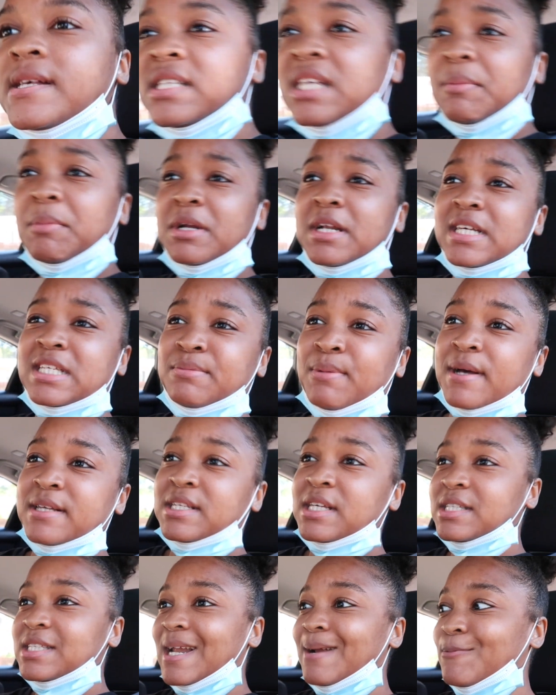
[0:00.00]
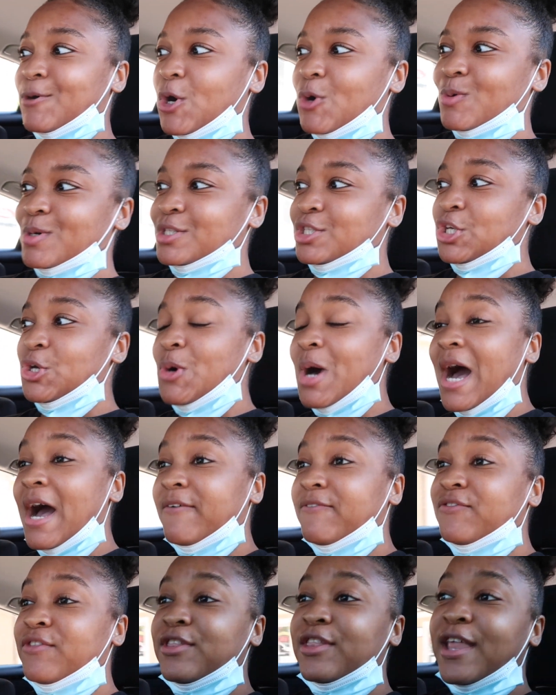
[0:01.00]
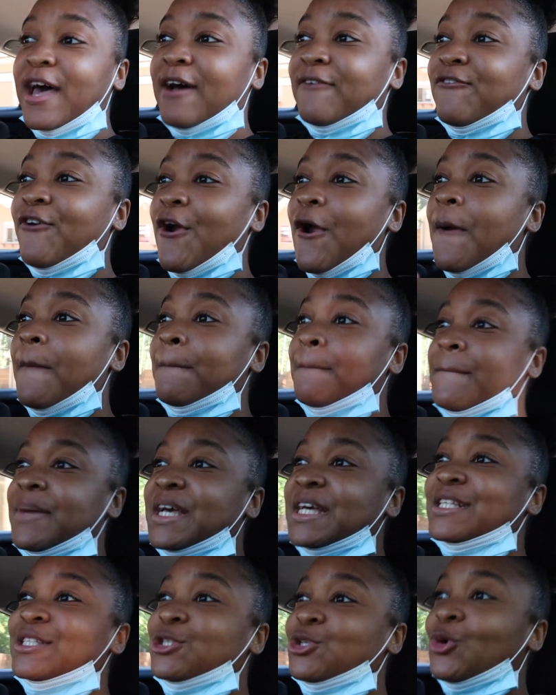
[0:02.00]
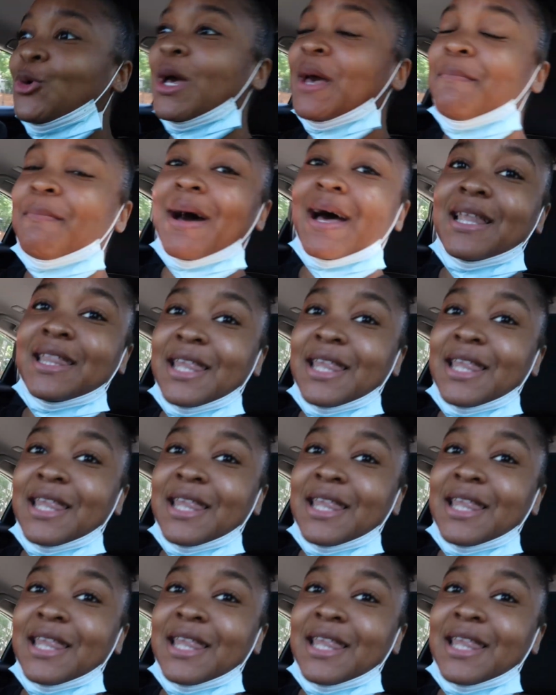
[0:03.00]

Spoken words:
Some of these places that I'm going to, I've never been to in my